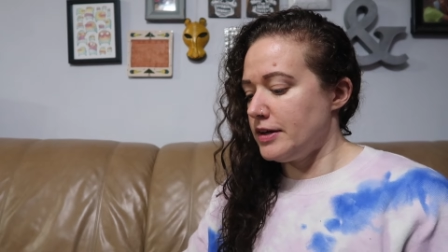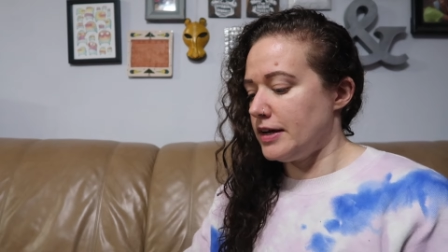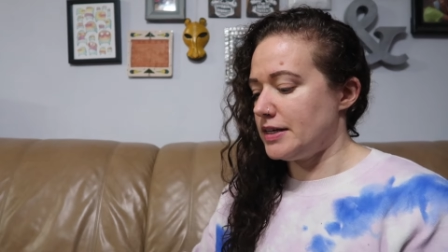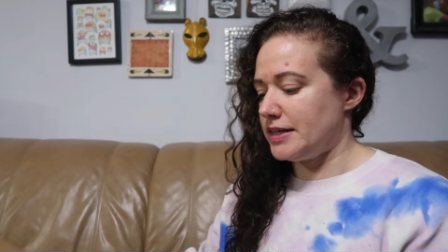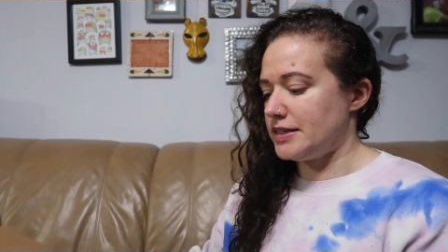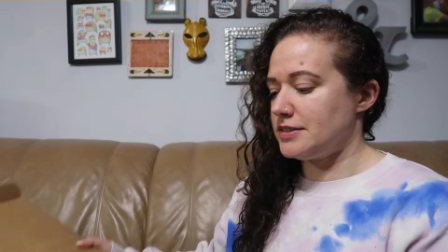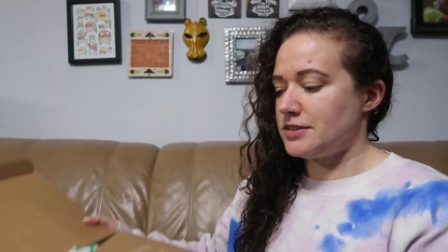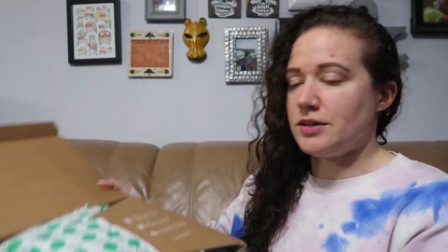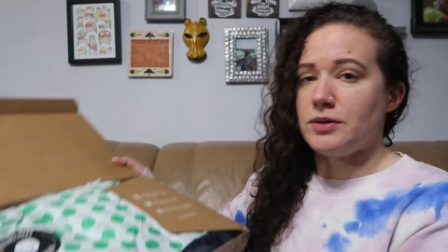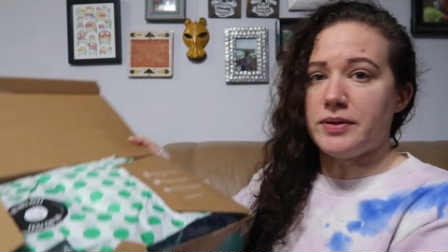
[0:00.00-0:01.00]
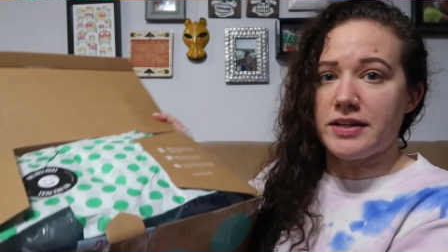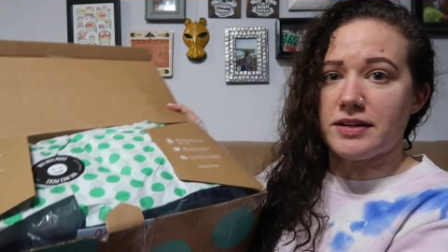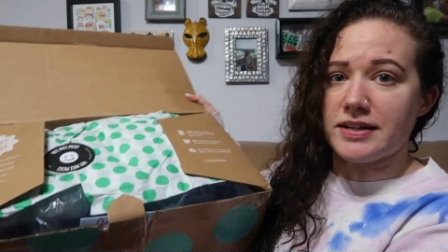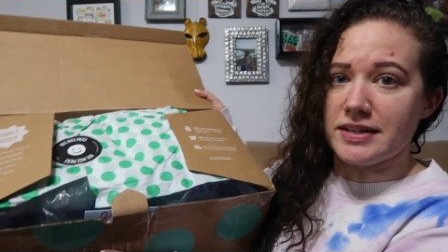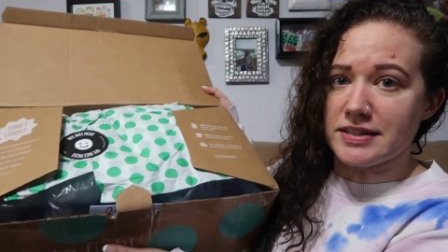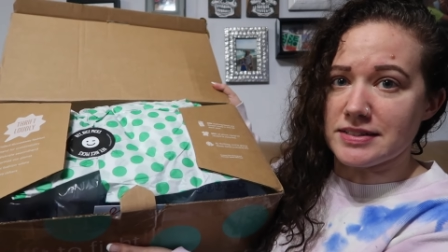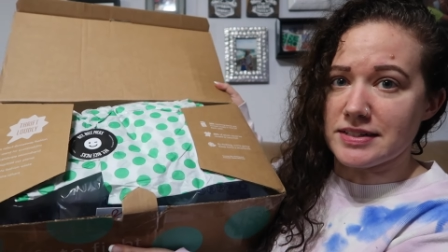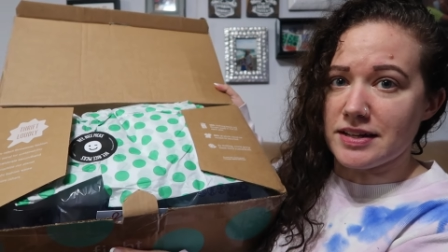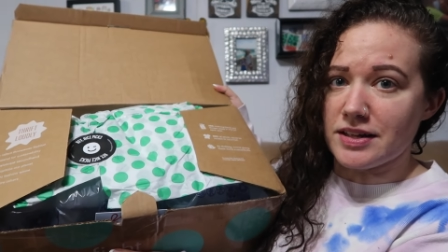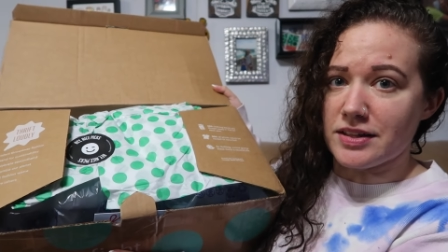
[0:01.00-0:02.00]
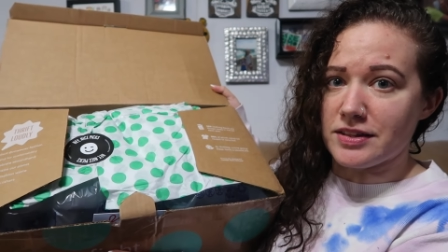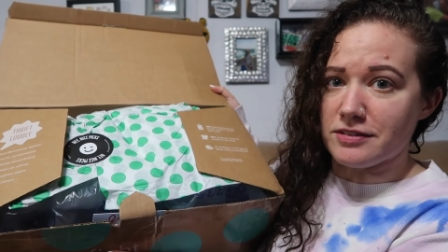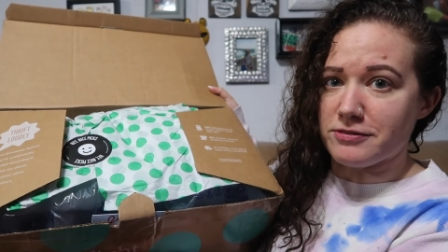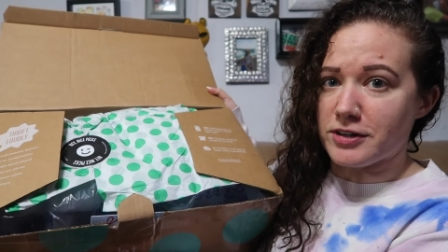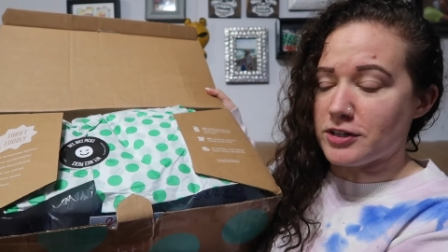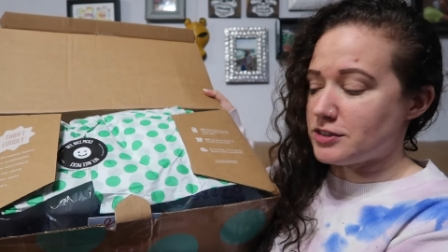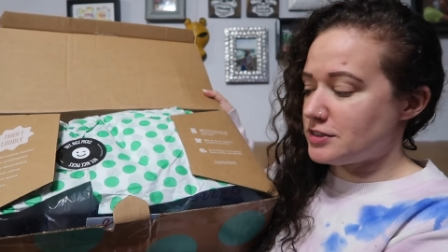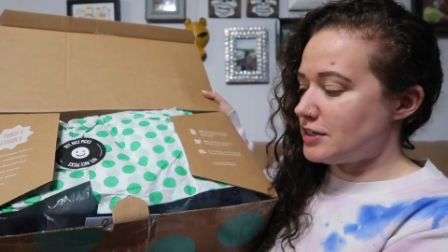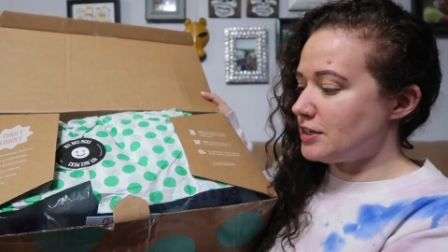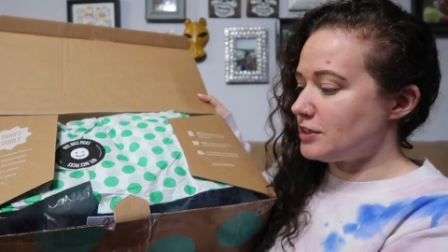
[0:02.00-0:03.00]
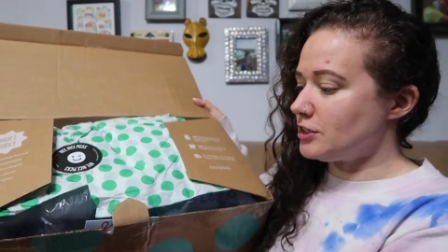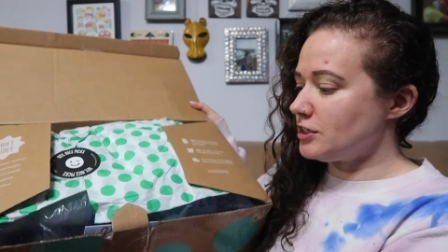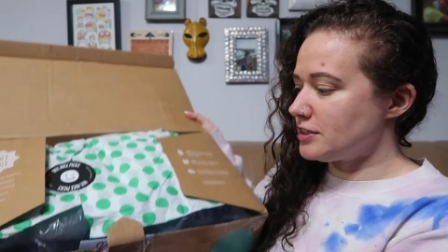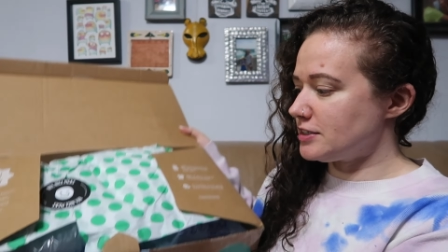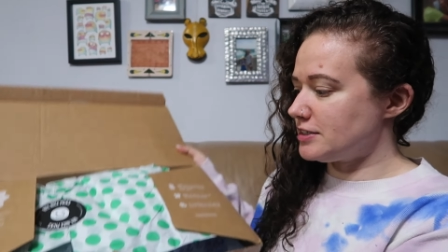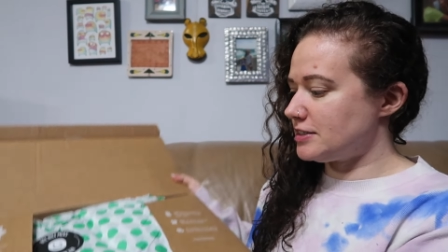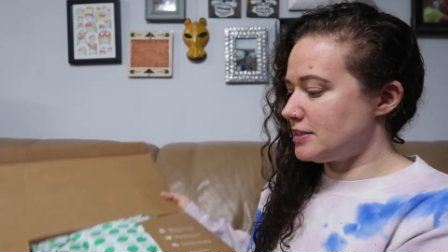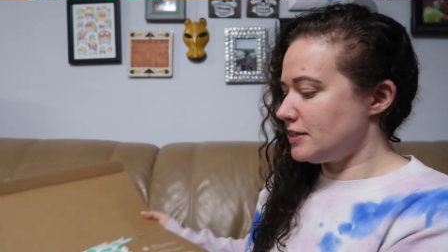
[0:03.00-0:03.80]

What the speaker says: All right, so here is the first looks.